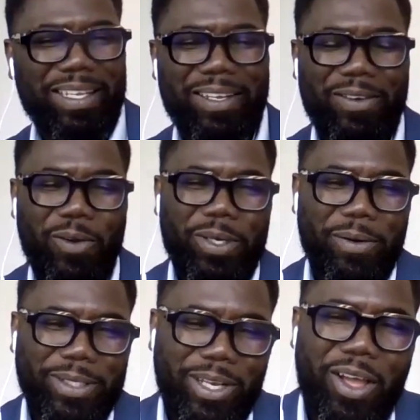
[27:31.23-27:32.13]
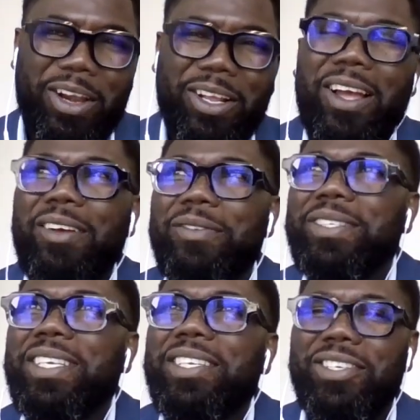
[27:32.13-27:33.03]
you know, there was a lot of
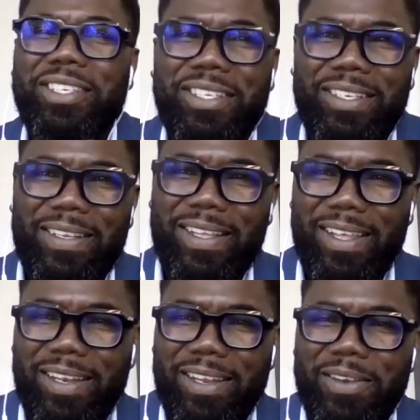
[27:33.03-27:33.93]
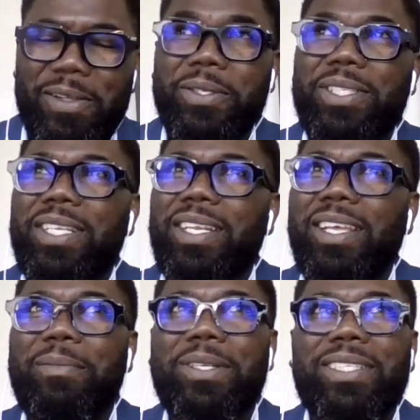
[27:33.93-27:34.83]
conversation in the news
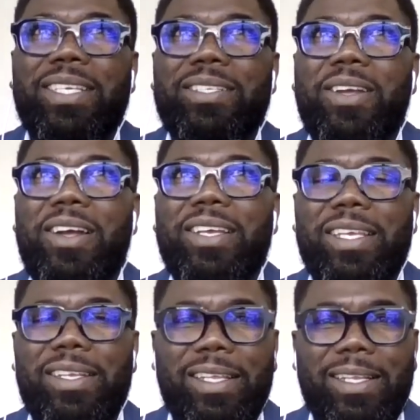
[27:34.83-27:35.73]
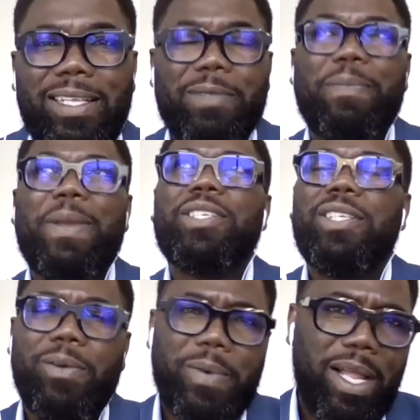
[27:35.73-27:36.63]
today about TikTok, and
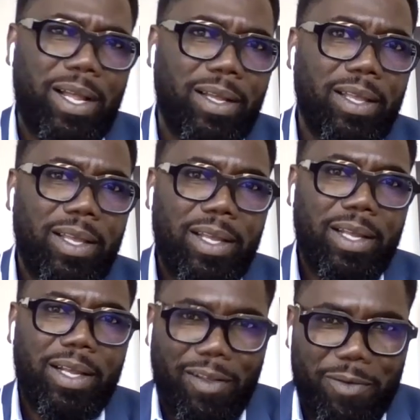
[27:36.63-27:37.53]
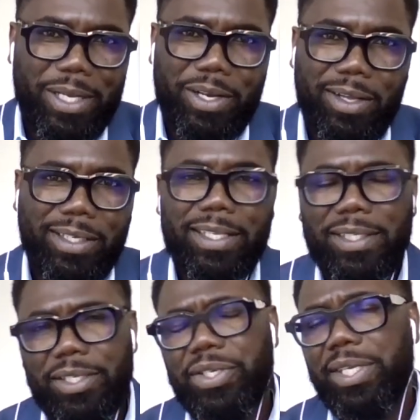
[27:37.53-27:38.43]
especially around government
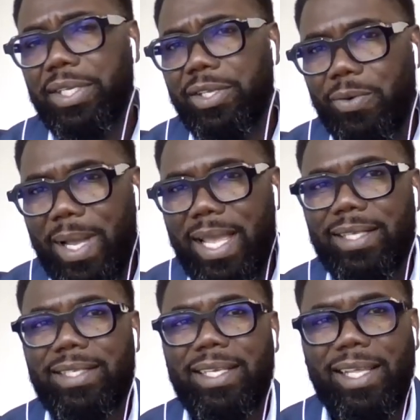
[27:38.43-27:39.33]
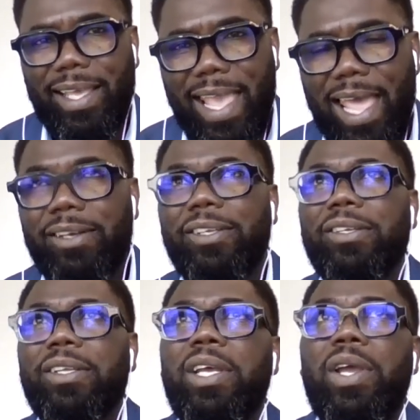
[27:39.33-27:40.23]
organization in the US and in
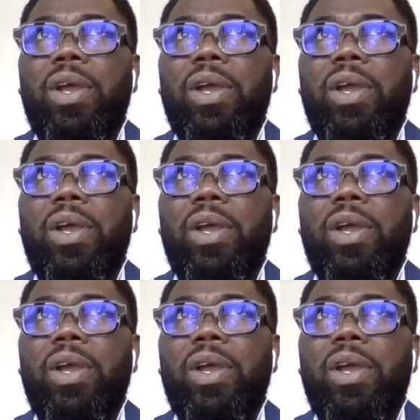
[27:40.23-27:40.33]
Canada.